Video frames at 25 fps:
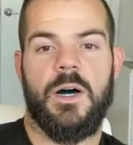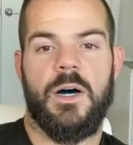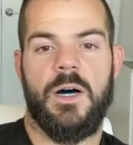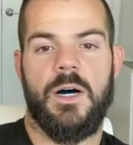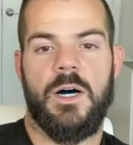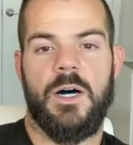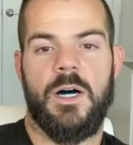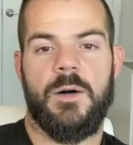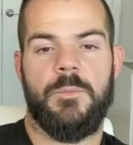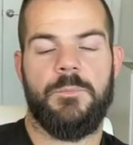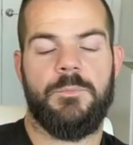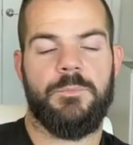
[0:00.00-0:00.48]

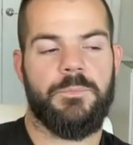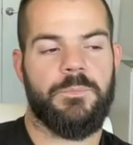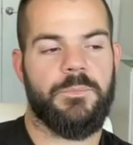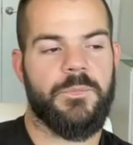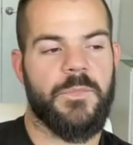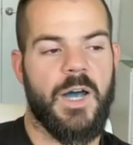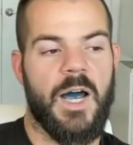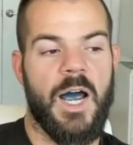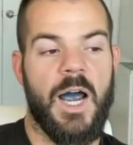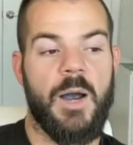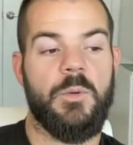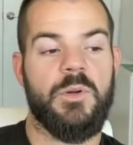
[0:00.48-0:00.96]
Um,
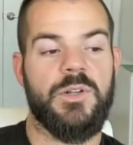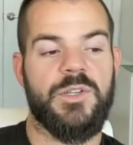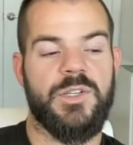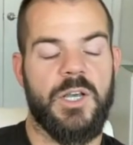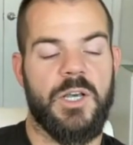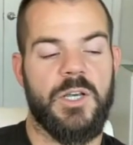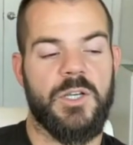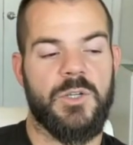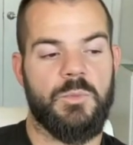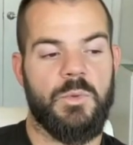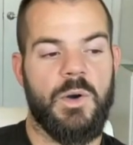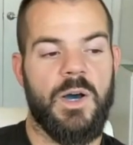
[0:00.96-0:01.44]
I would
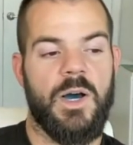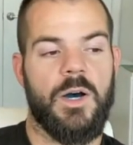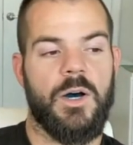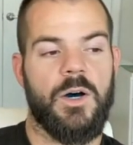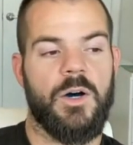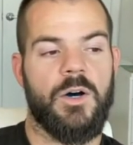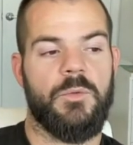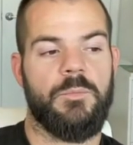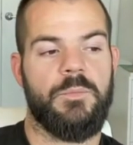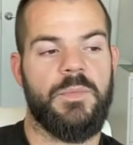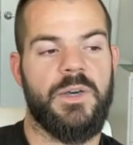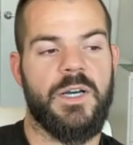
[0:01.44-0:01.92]
say as
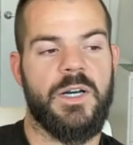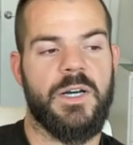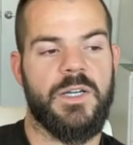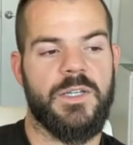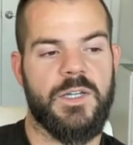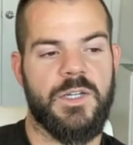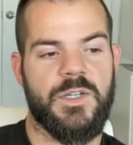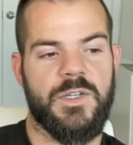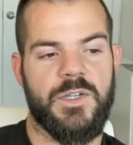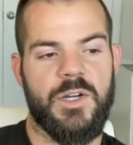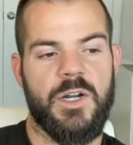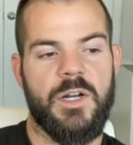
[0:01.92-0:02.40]
well,
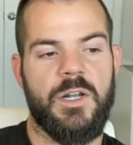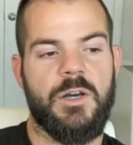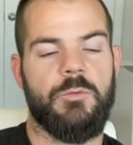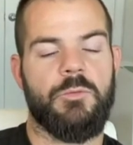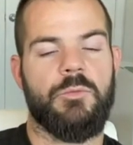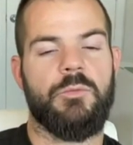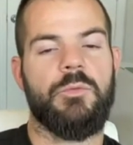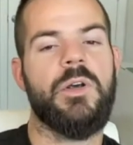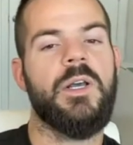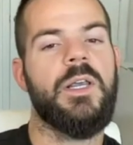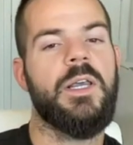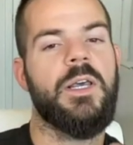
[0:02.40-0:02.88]
because it's going to
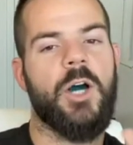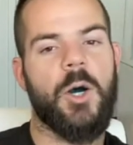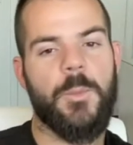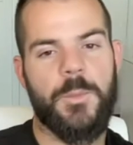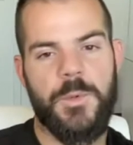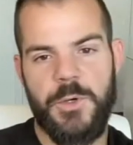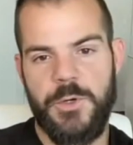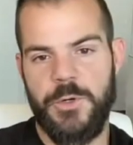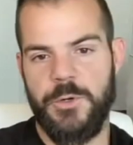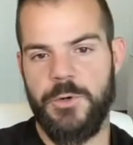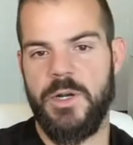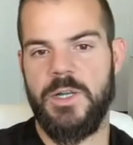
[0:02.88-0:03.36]
really
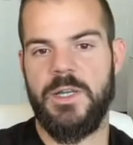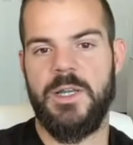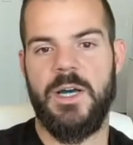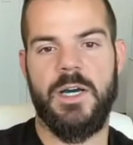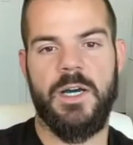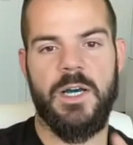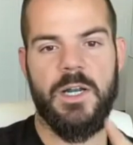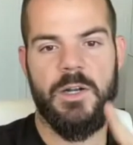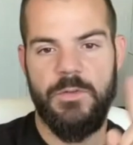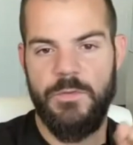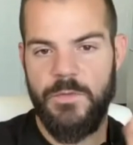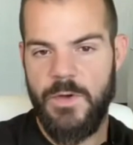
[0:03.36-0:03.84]
help you create
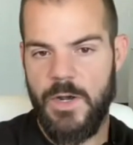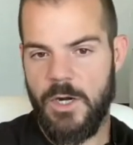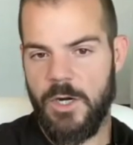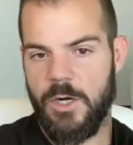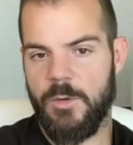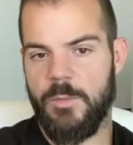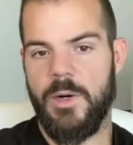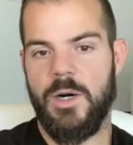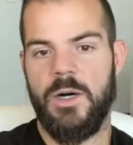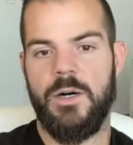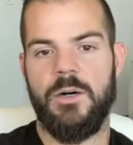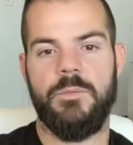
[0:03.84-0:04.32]
that
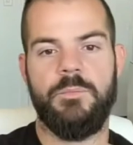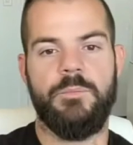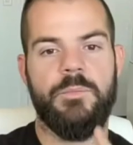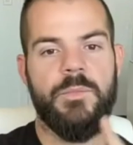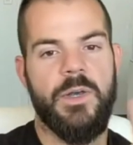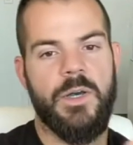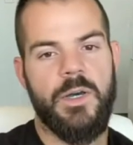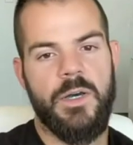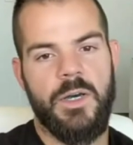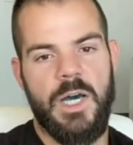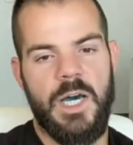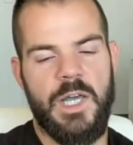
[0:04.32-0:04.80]
conveyor belt.
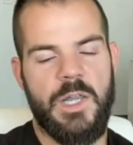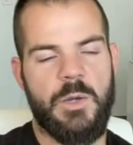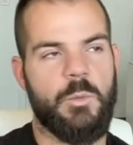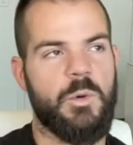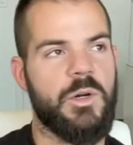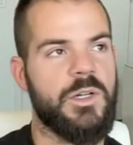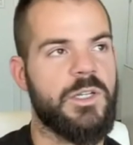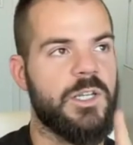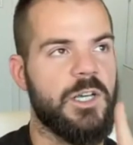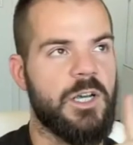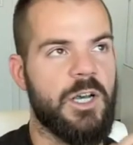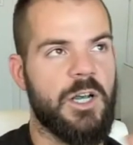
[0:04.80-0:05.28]
And then
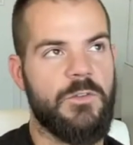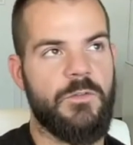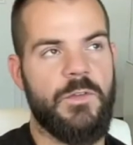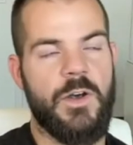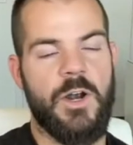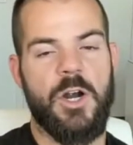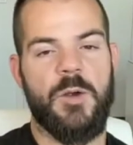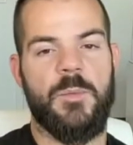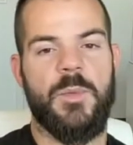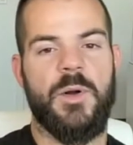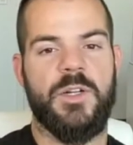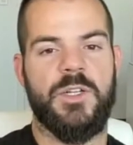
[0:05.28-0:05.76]
once the
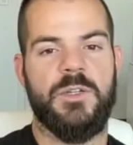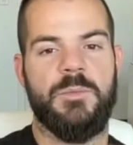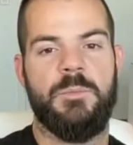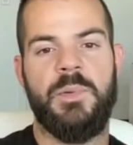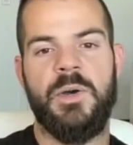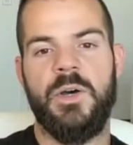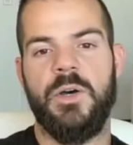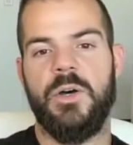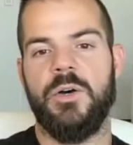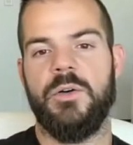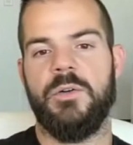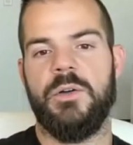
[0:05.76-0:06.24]
conveyor belt's
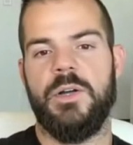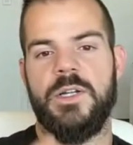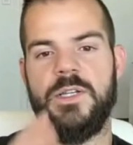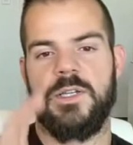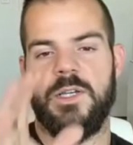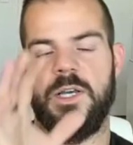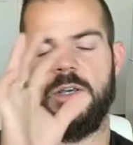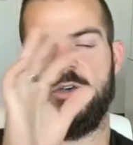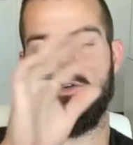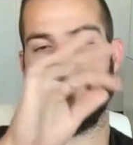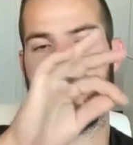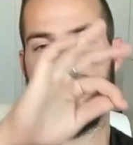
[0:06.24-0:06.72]
built,
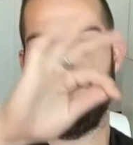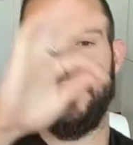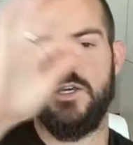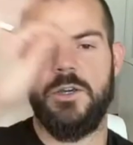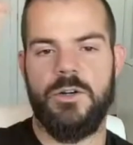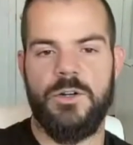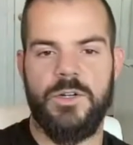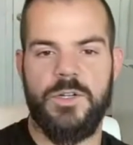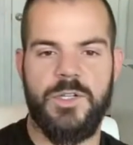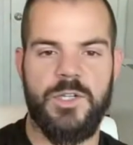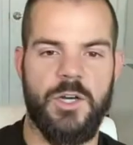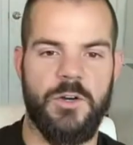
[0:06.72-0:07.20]
it's like you take
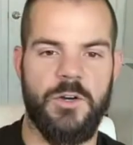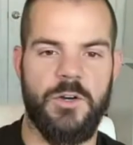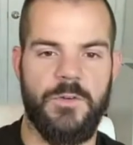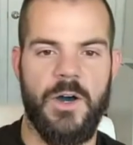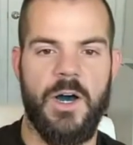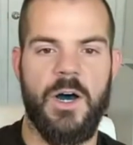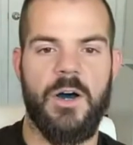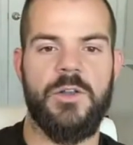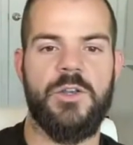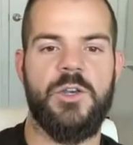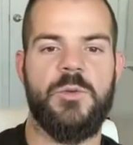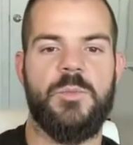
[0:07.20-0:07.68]
yourself
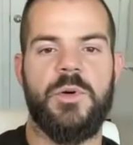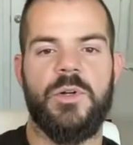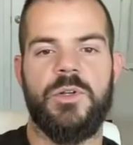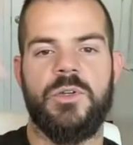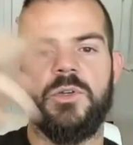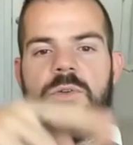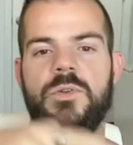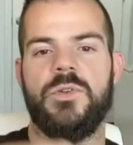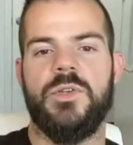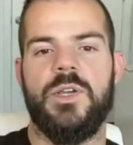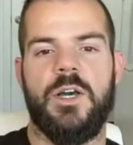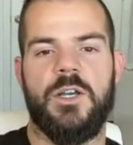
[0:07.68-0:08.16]
out and you put
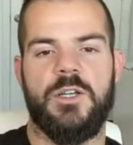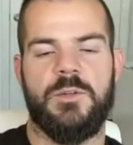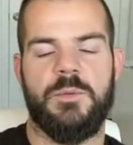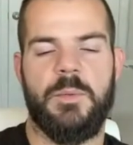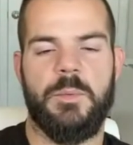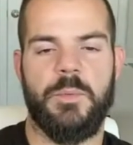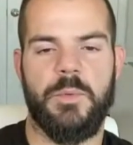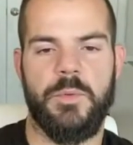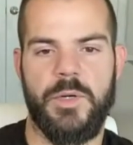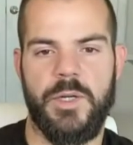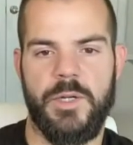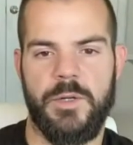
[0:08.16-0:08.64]
two
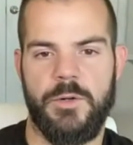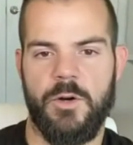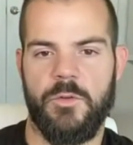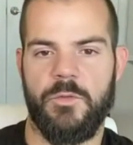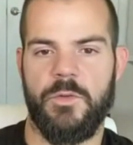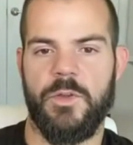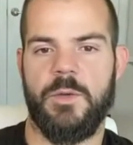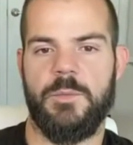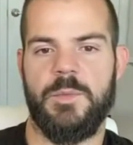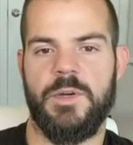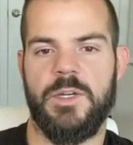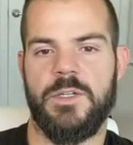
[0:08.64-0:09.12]
salespeople in.
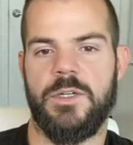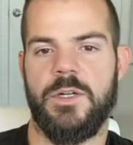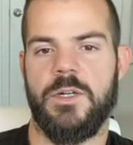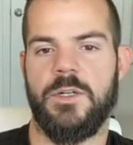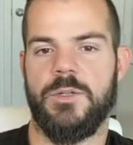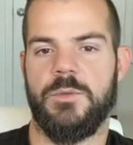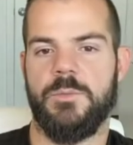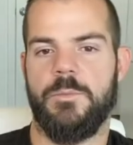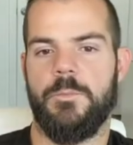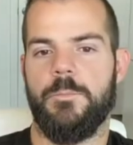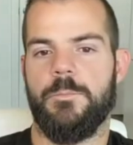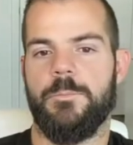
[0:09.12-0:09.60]
Hopefully that makes
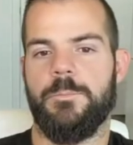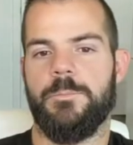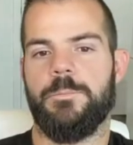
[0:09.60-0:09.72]
sense.